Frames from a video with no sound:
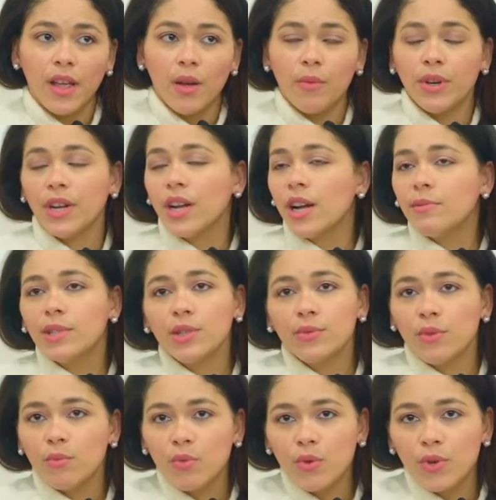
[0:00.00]
When it comes
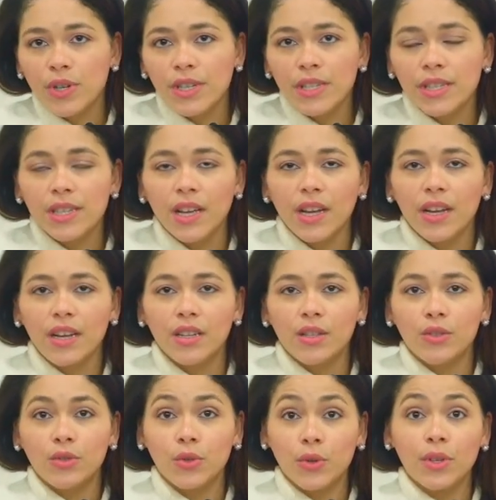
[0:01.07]
to awards,
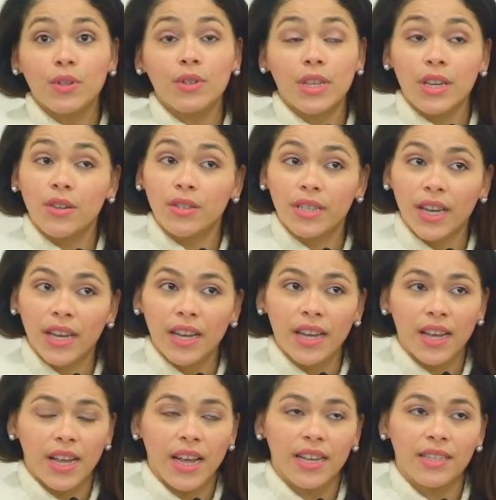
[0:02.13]
DOIL
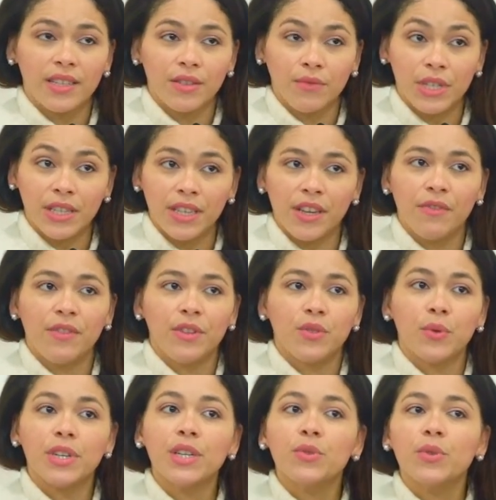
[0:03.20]
ECOTEC has received the
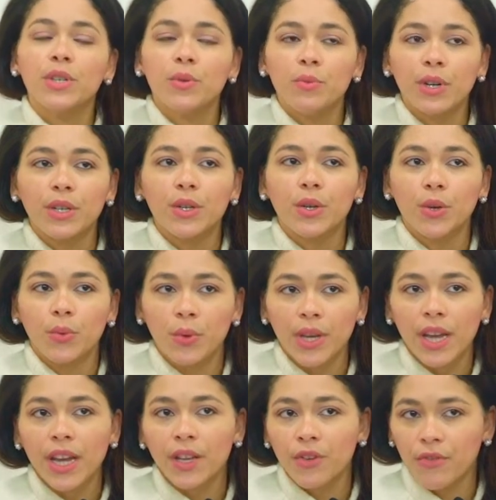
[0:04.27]
2021
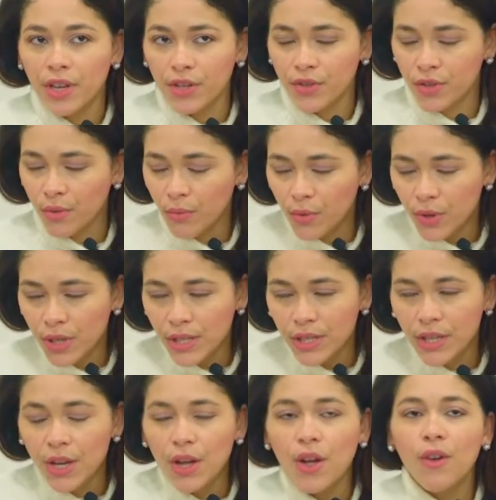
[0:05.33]
Korea Innovation
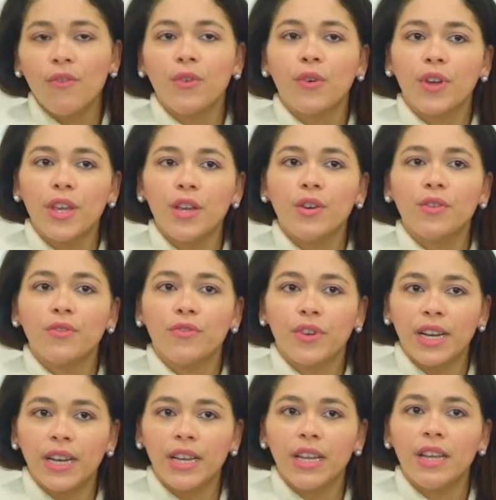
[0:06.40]
Awards for
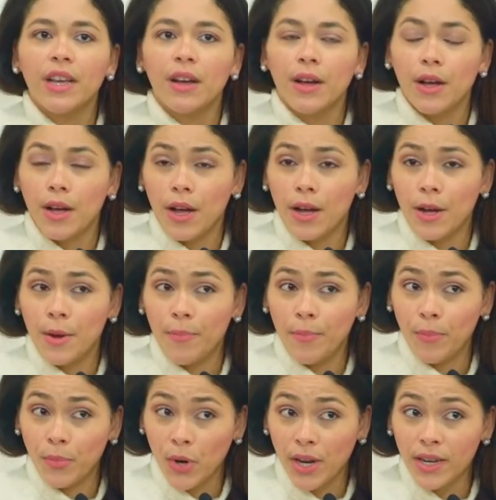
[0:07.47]
eco-friendly
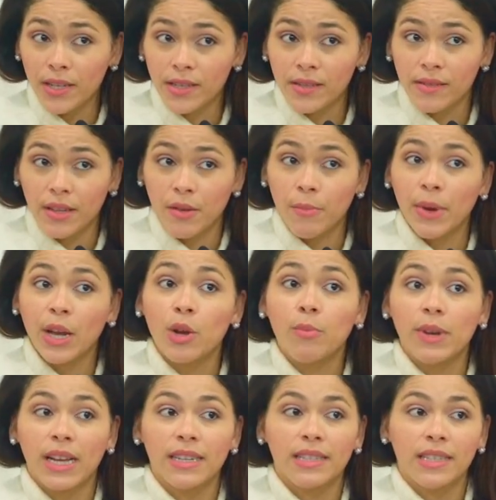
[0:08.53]
products in the
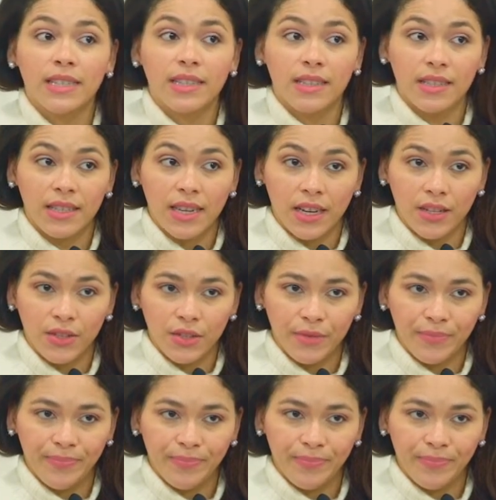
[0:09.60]
bioplastics sector.